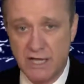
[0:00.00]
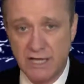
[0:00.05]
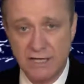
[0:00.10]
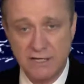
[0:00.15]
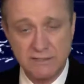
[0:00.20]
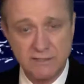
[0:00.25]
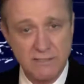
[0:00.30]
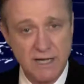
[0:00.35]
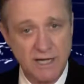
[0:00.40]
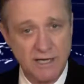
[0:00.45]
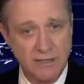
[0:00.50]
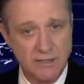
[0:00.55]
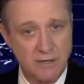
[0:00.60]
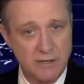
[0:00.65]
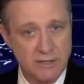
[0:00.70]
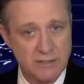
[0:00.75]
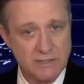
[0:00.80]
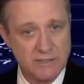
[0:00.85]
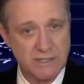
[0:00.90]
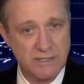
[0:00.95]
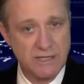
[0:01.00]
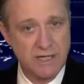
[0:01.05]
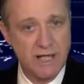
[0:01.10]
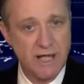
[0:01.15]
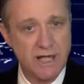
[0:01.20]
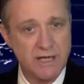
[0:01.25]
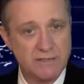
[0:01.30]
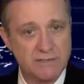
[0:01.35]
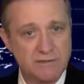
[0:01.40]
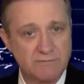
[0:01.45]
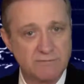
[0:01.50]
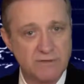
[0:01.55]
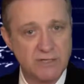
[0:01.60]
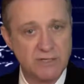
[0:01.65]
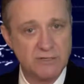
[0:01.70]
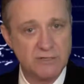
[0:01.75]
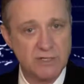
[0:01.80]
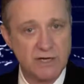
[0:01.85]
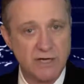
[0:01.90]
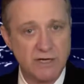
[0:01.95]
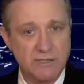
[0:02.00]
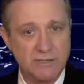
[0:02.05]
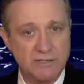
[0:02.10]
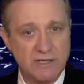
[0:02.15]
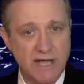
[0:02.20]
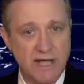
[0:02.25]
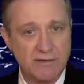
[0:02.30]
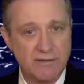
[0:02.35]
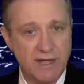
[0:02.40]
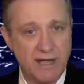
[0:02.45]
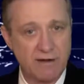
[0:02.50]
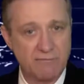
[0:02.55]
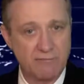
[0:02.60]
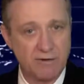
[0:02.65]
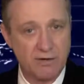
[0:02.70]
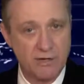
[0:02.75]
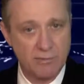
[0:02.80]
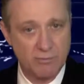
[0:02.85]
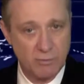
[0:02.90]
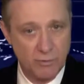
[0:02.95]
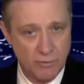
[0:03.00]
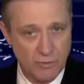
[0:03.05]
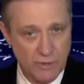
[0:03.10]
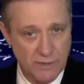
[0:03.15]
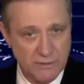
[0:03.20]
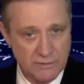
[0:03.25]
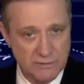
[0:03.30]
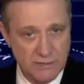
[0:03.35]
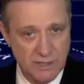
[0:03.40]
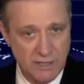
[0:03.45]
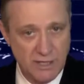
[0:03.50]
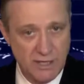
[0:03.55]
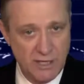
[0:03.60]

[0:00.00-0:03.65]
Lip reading: is not lost in the eyes of these young South African boys,